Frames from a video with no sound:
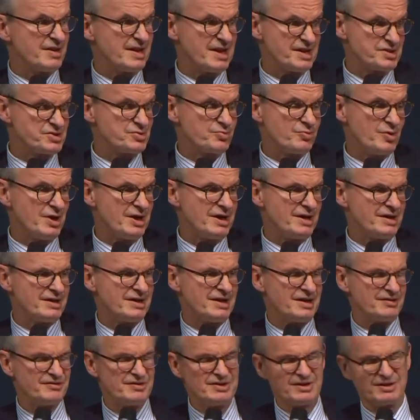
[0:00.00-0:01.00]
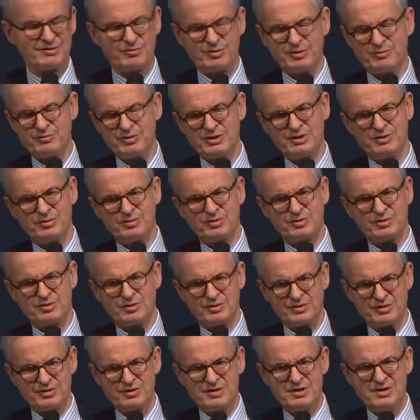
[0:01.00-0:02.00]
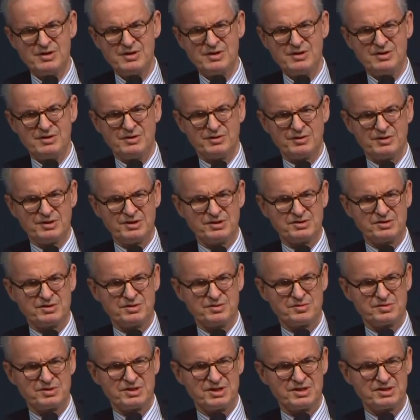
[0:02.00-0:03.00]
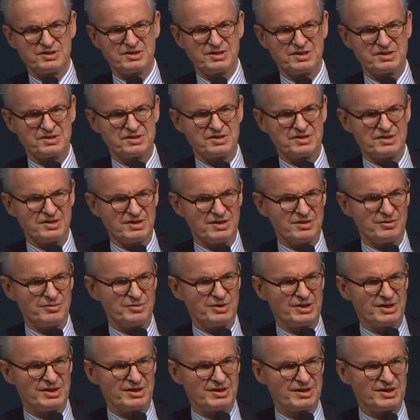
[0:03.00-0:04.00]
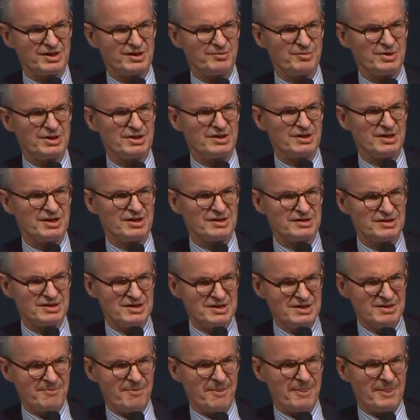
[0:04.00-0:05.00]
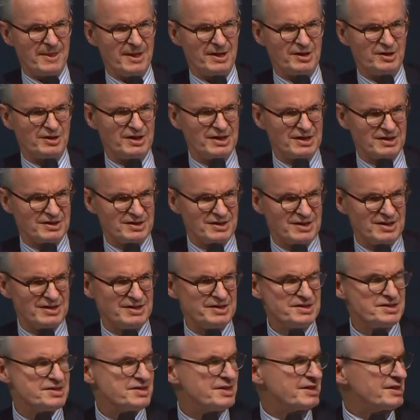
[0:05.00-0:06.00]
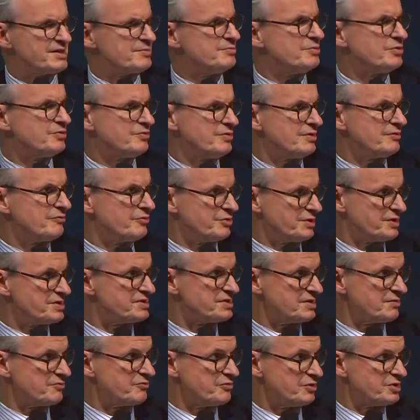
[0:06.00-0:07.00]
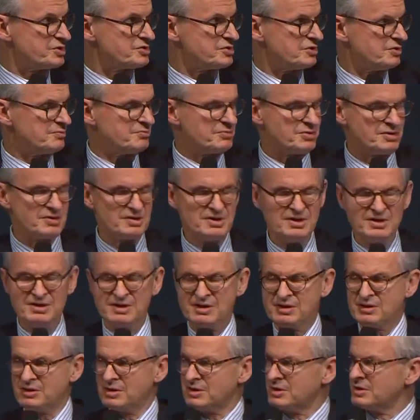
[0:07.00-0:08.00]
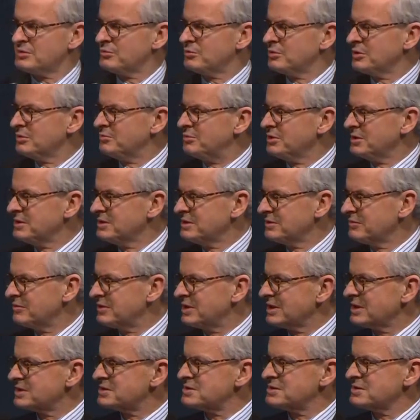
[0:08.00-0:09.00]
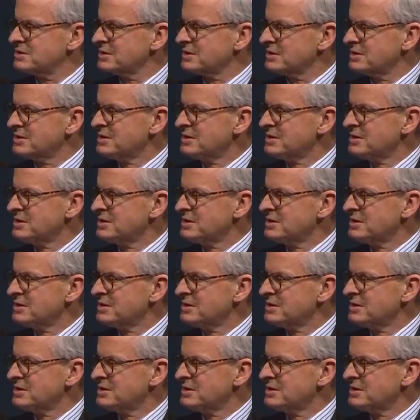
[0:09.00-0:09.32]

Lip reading: And that's why I think when we look on issues such as how we can come in and get clean tech moving, for example, we believe that